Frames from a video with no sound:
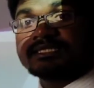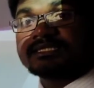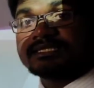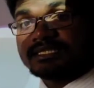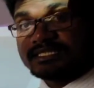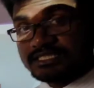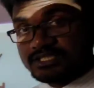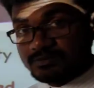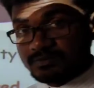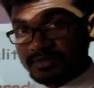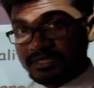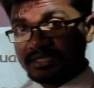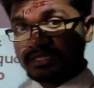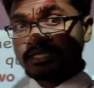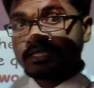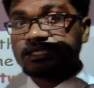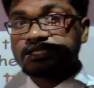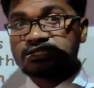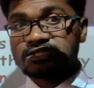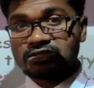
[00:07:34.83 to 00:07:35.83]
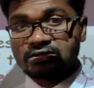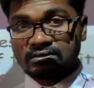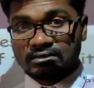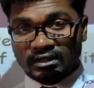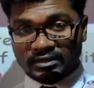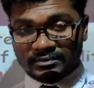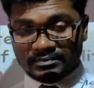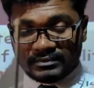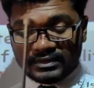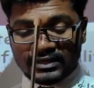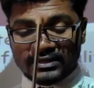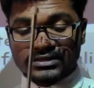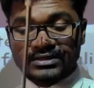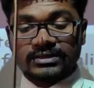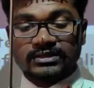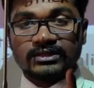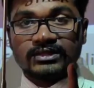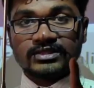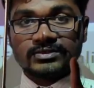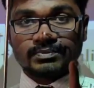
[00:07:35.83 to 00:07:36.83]
This building is, that means
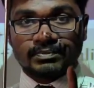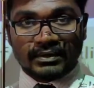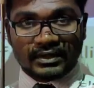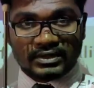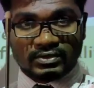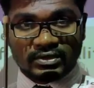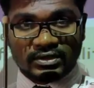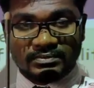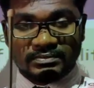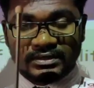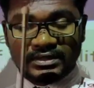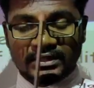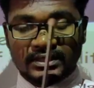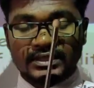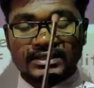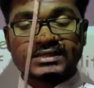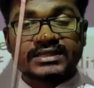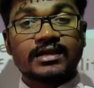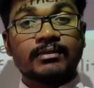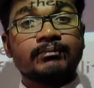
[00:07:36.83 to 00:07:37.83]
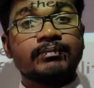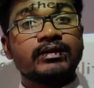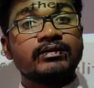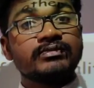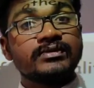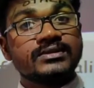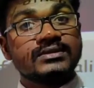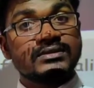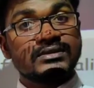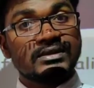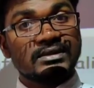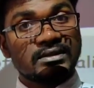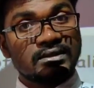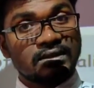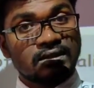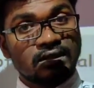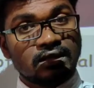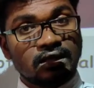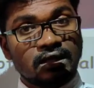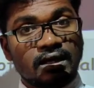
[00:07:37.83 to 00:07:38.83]
this particular building is compared with
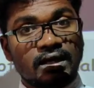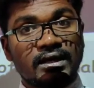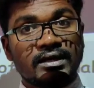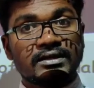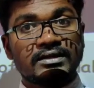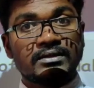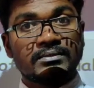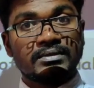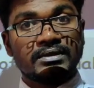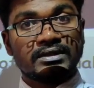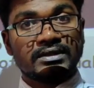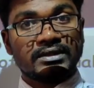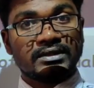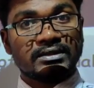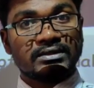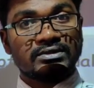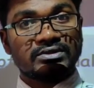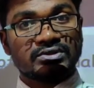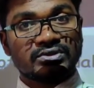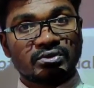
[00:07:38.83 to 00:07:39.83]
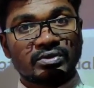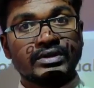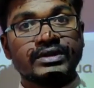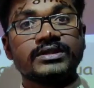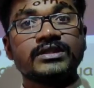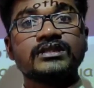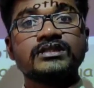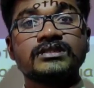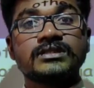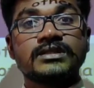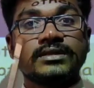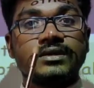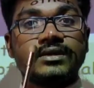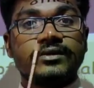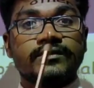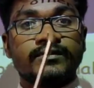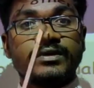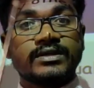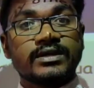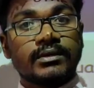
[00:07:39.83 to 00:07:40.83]
another building. So it is,
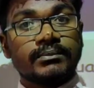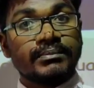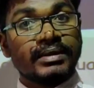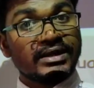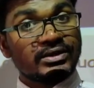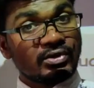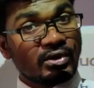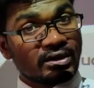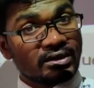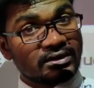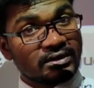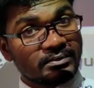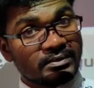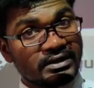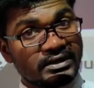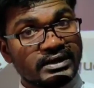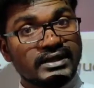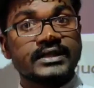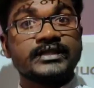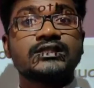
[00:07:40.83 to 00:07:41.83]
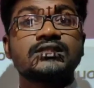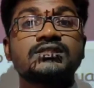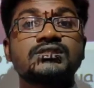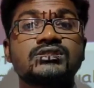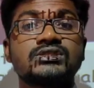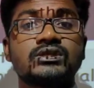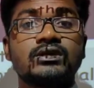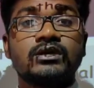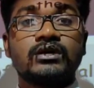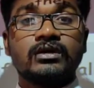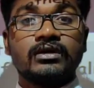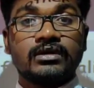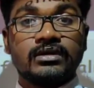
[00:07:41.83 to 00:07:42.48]
when compared to another building, it is